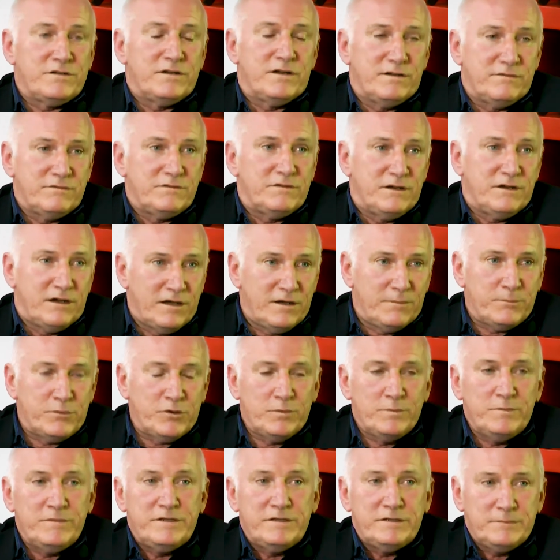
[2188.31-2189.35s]
to have a
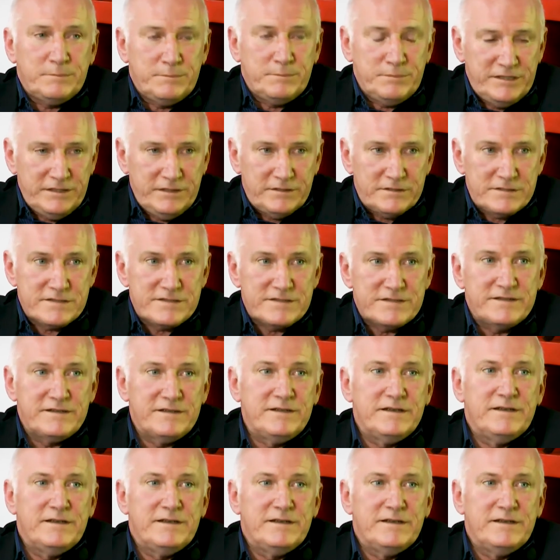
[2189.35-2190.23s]
permanent peace.